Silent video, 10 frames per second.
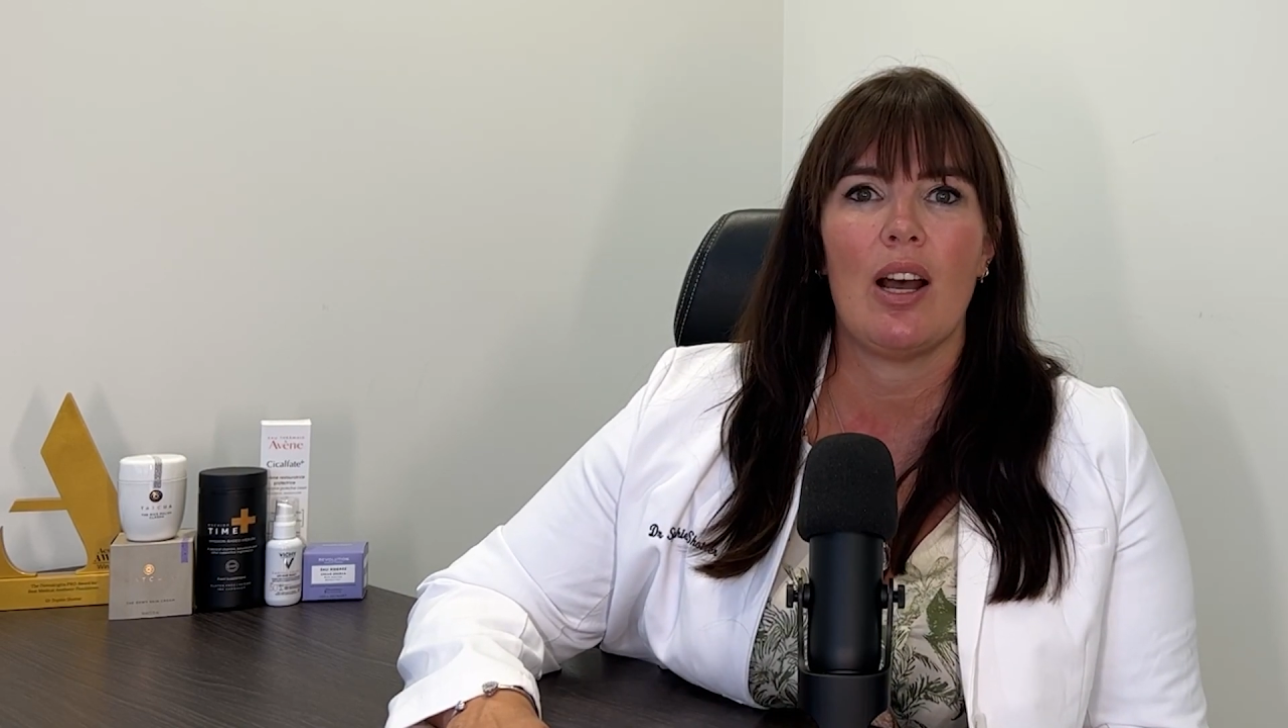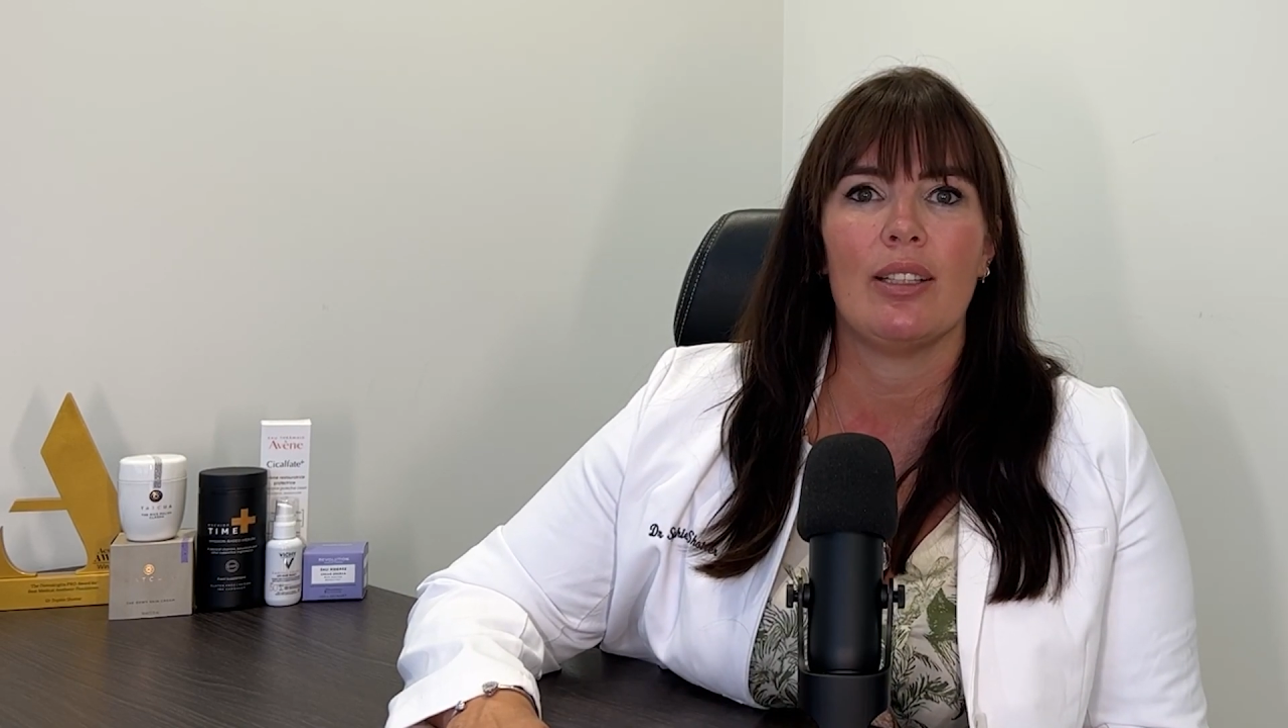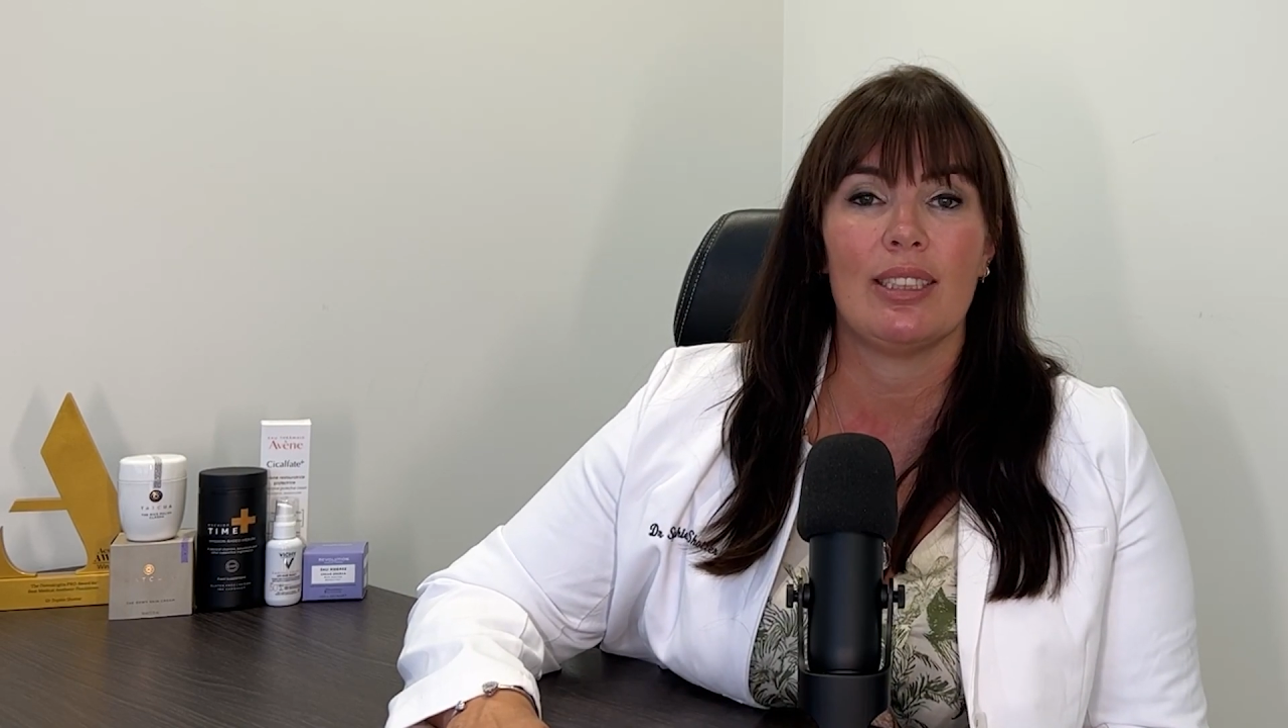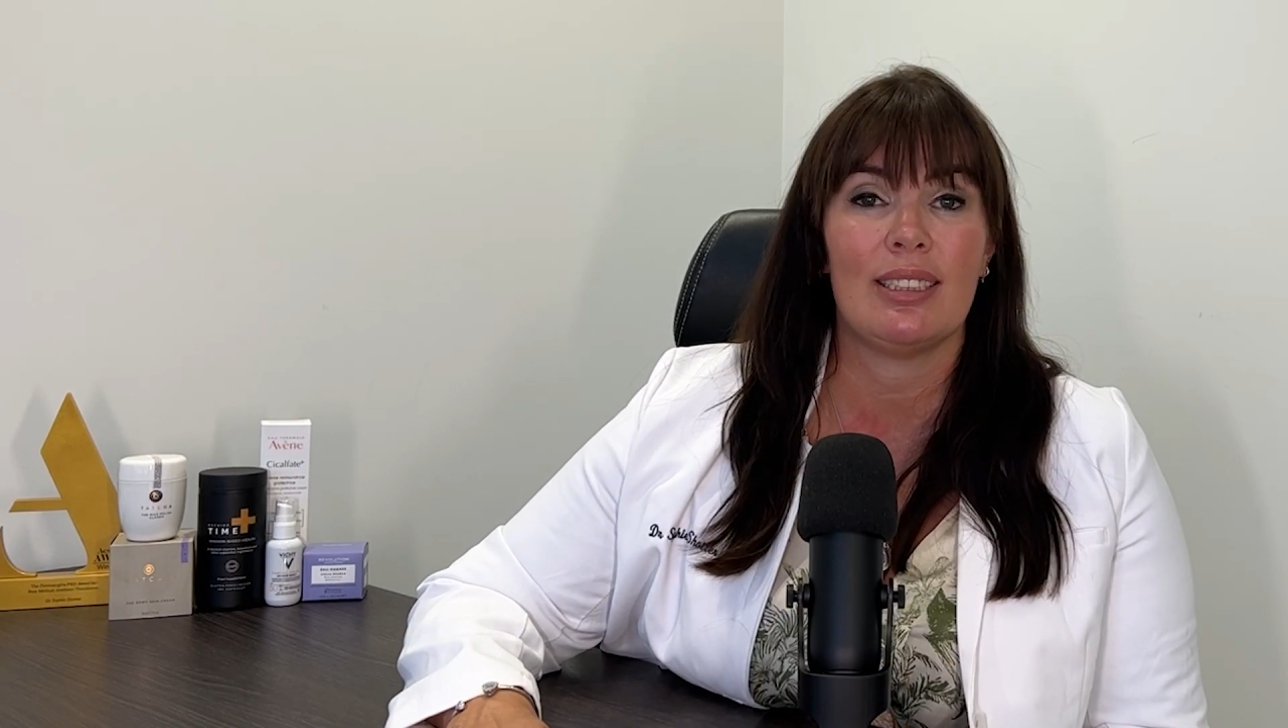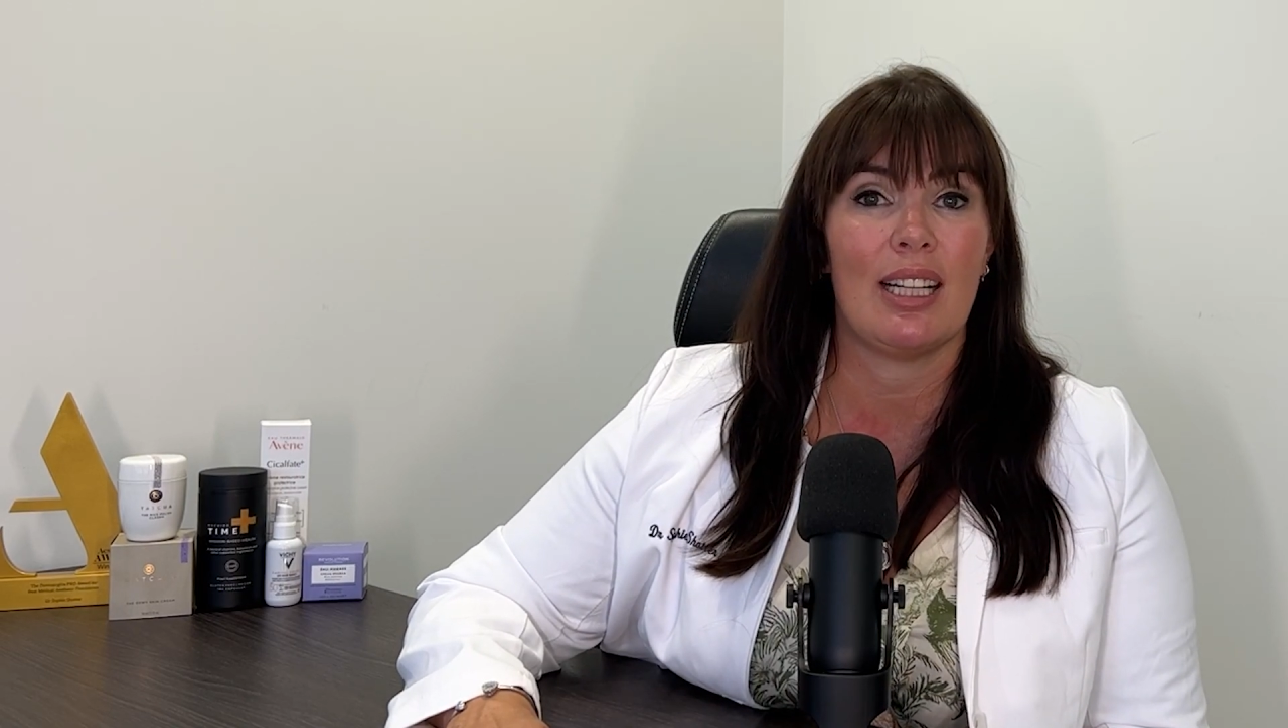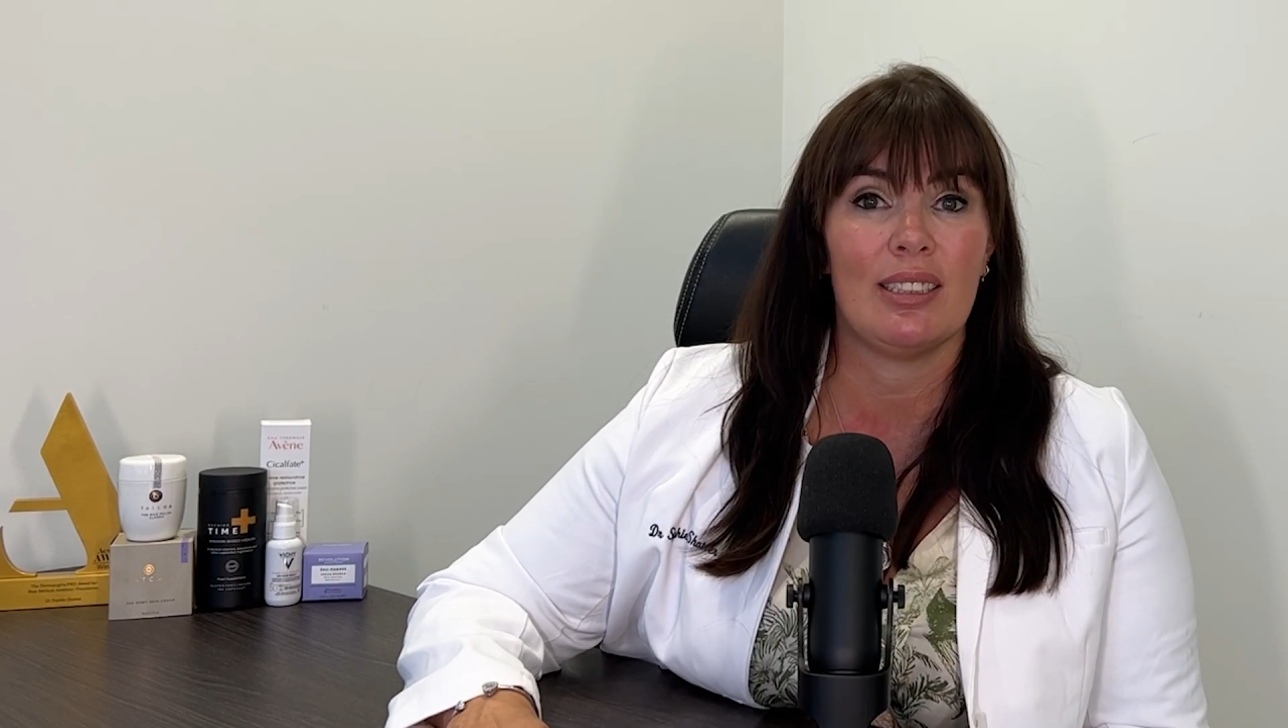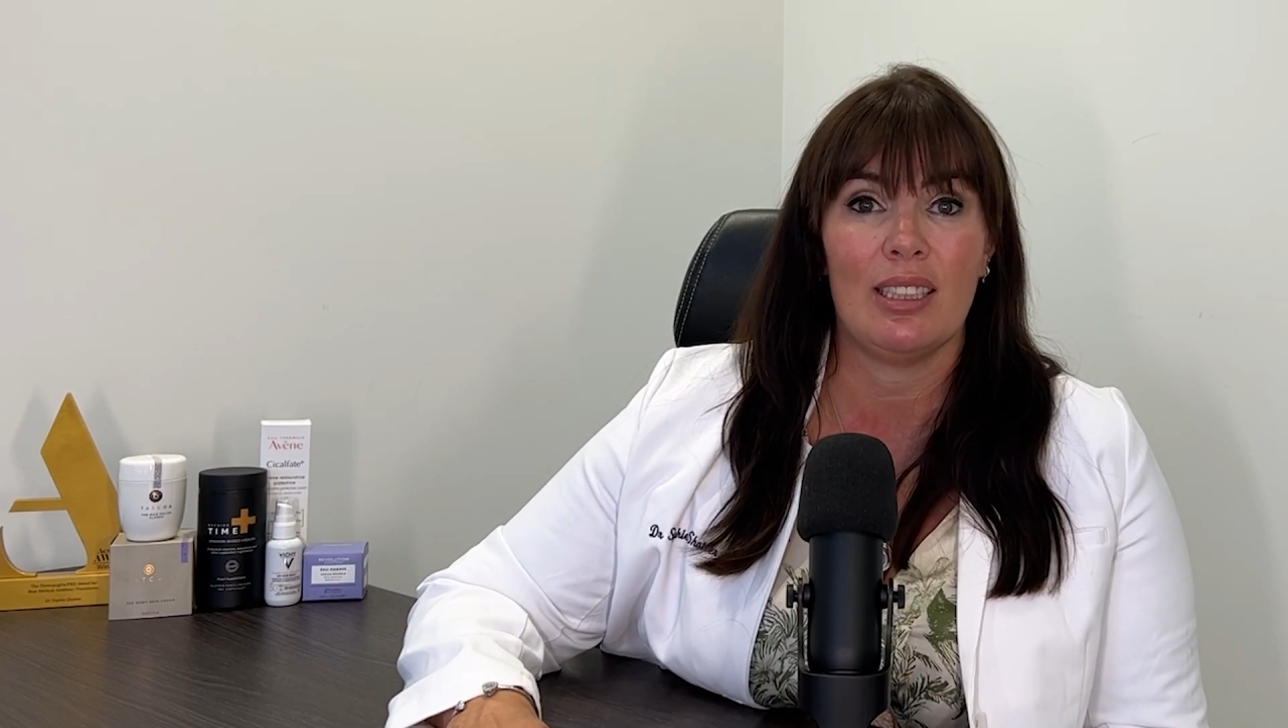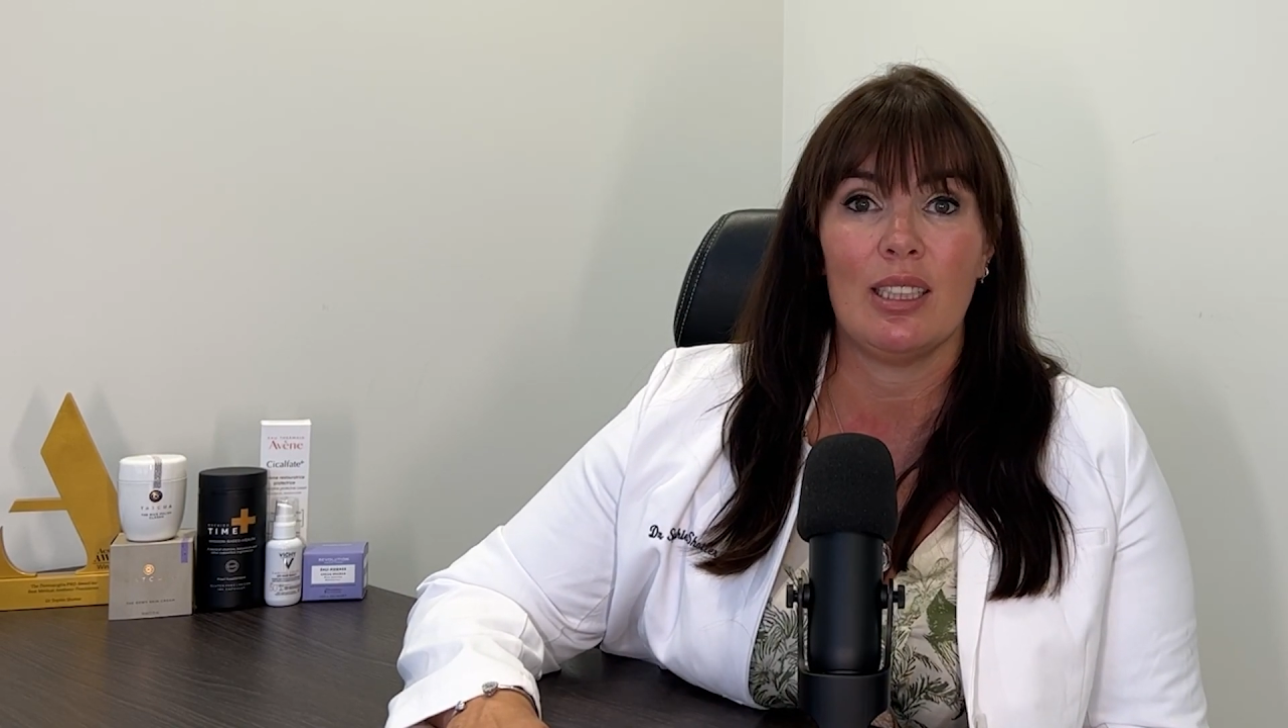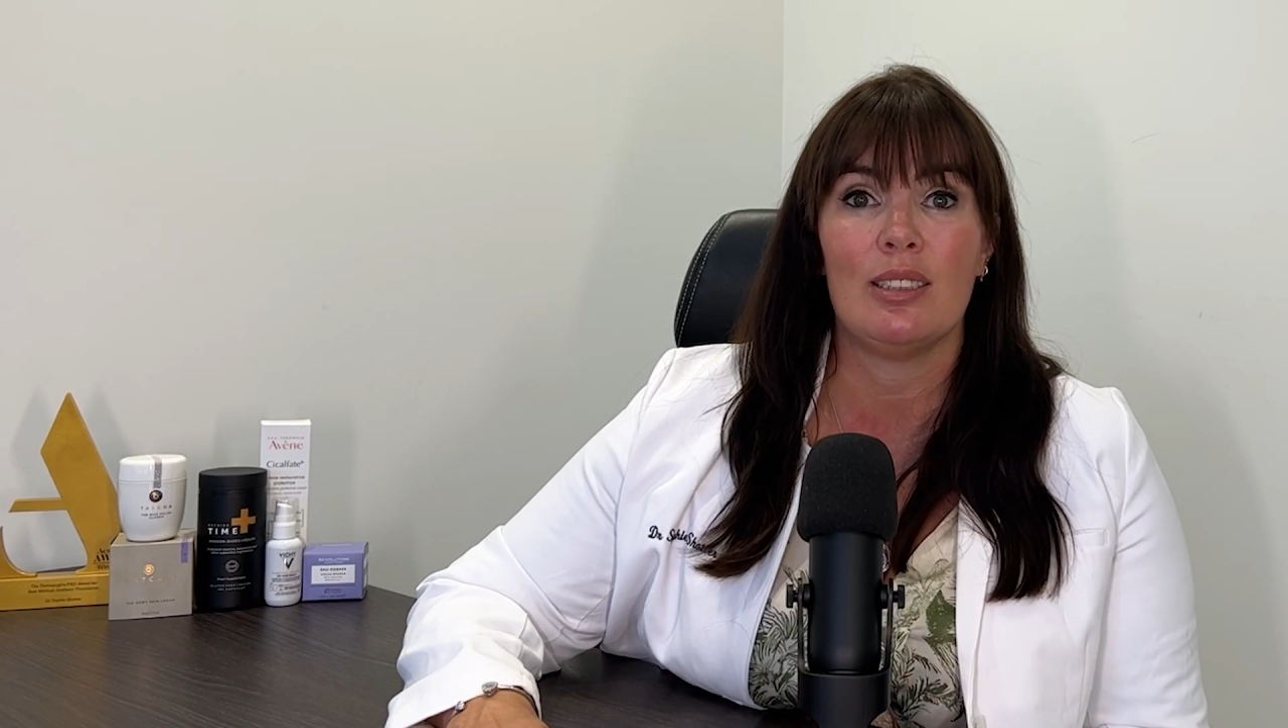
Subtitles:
understanding the